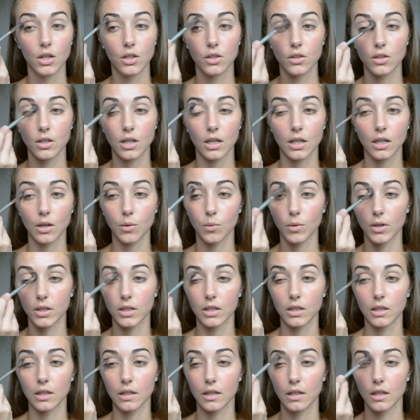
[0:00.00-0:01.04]
You kind of want
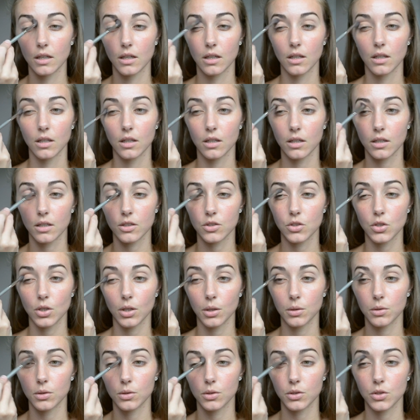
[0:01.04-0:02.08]
it like a
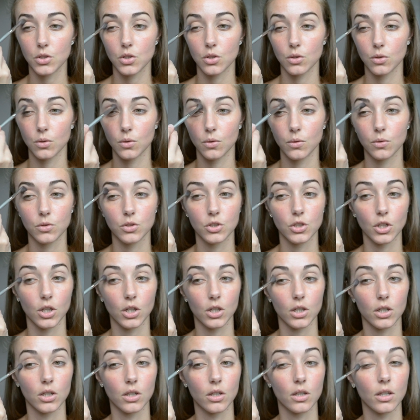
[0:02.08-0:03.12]
tone or two
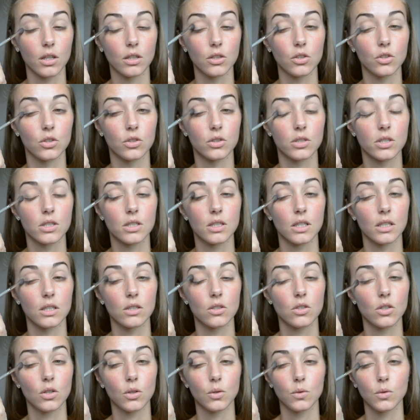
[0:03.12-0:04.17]
darker than your skin
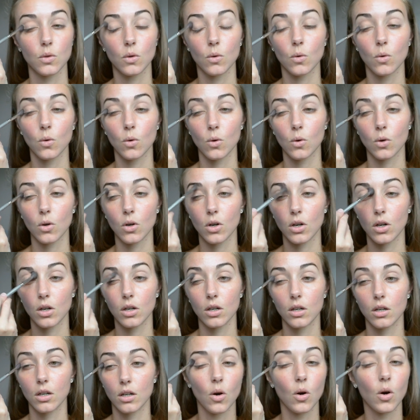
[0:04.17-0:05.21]
tone,
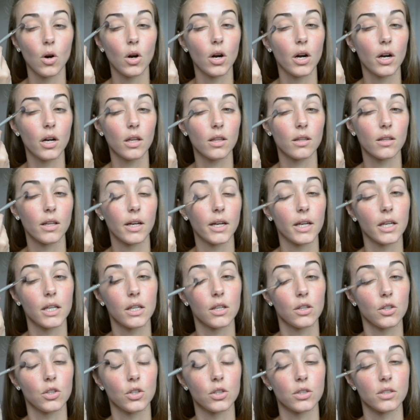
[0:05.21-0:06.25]
or like
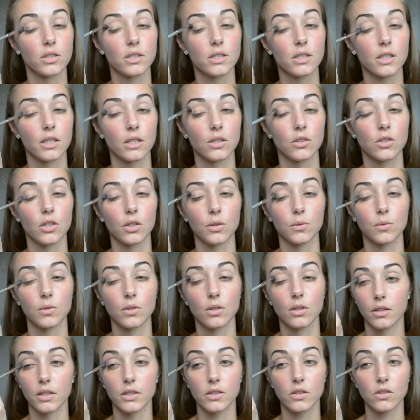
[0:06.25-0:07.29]
your skin tone.
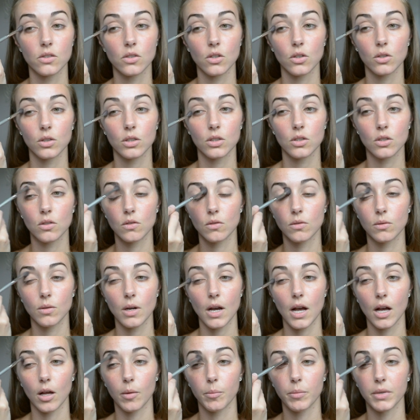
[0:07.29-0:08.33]
This is going to
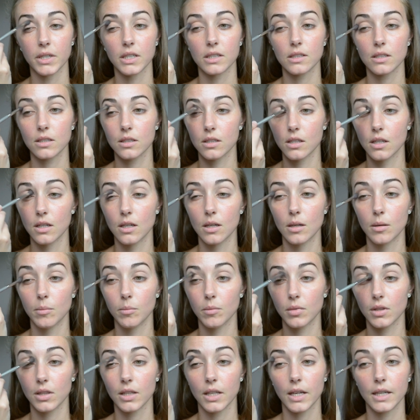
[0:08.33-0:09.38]
help us
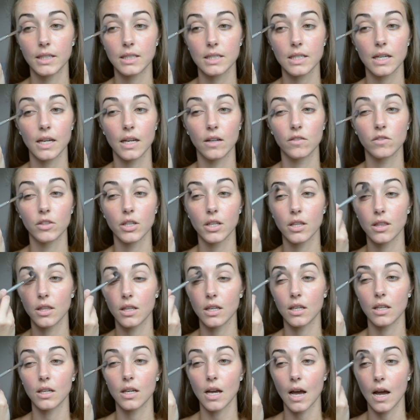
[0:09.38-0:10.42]
blend
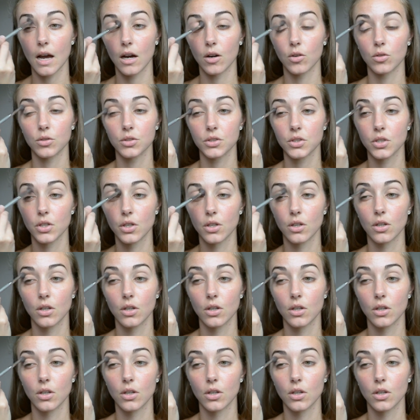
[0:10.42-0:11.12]
everything out